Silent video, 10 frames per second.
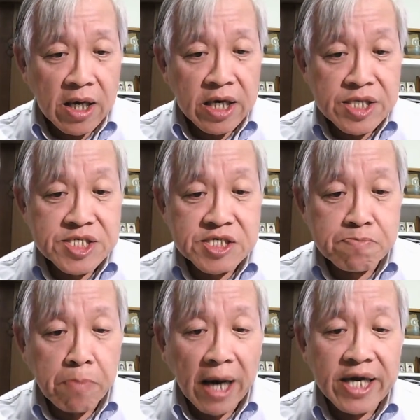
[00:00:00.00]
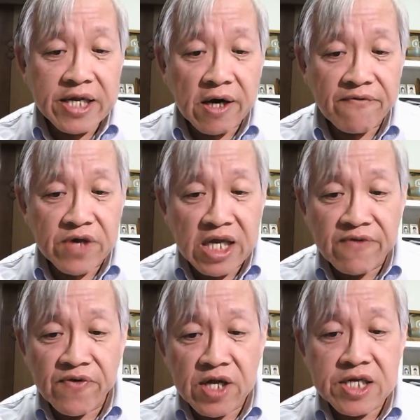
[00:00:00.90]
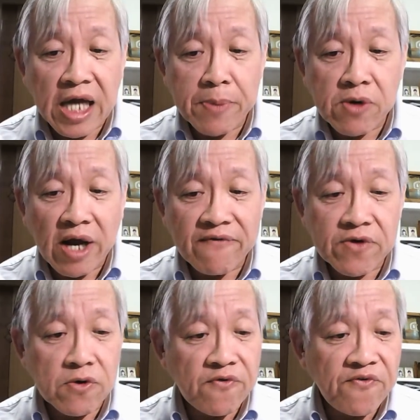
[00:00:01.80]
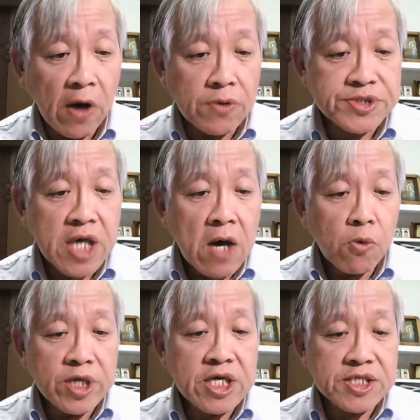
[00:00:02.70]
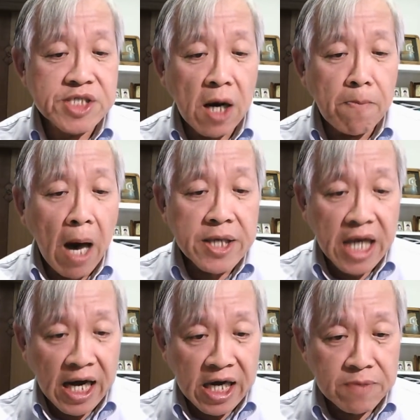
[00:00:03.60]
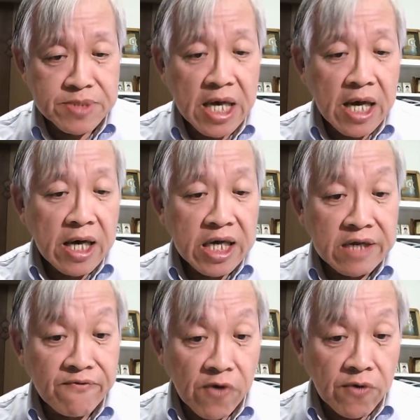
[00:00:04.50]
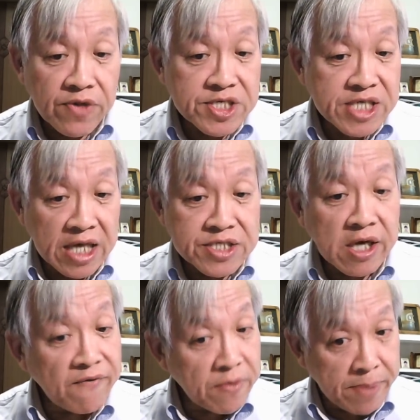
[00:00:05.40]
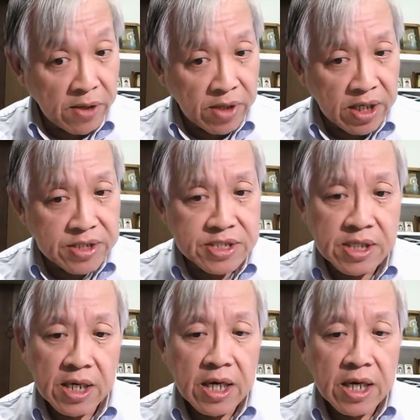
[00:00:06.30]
in spite of the infinite typographical faults which sometimes invert the sense of the periods.